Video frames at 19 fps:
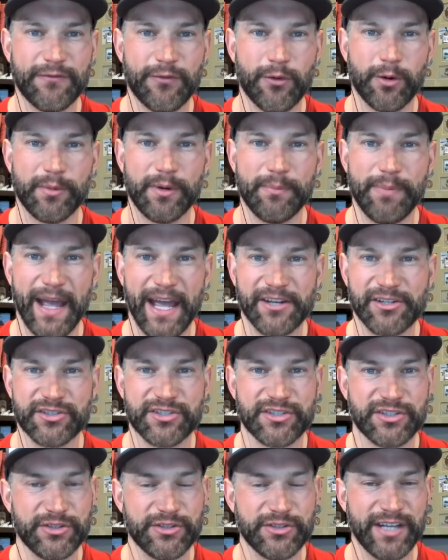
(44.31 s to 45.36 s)
former Badger
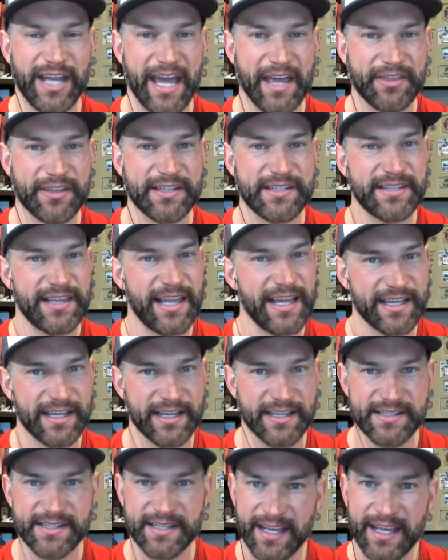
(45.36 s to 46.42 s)
student athletes like
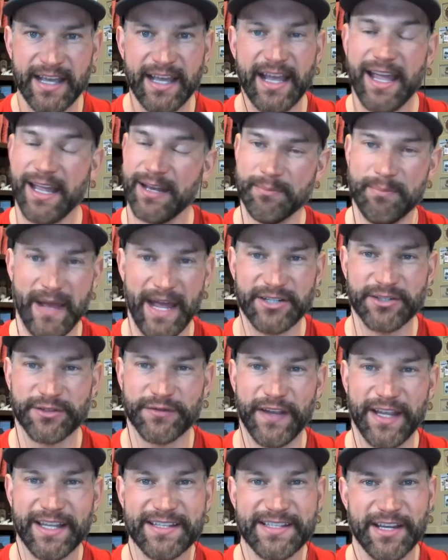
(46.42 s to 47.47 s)
us, and Badger
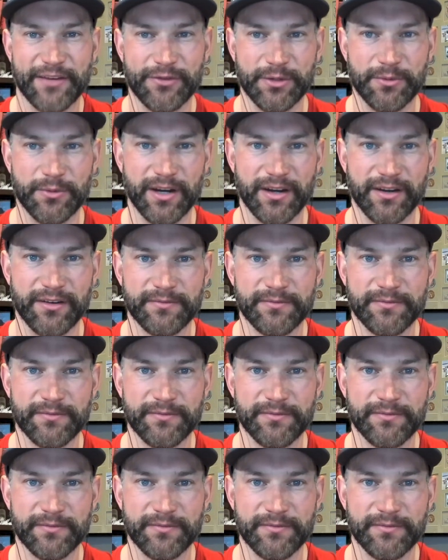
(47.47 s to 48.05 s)
fans everywhere.